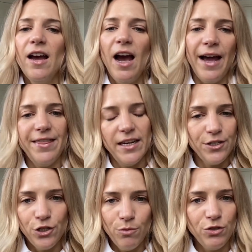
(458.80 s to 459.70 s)
And then I
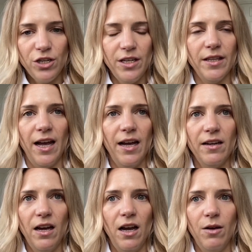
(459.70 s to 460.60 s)
stopped doing that
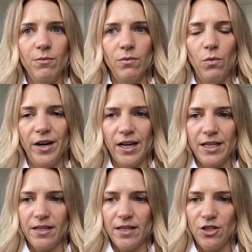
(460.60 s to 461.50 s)
when I had the
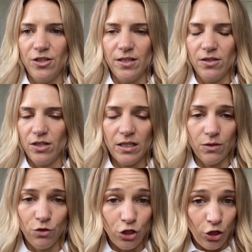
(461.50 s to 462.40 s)
extensions, and just because it
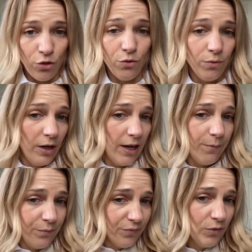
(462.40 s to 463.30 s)
was
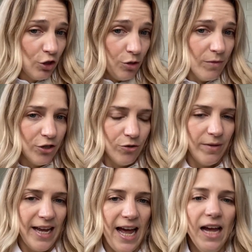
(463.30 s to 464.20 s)
too much on my
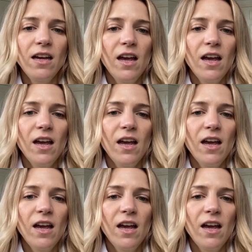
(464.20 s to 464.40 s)
hair.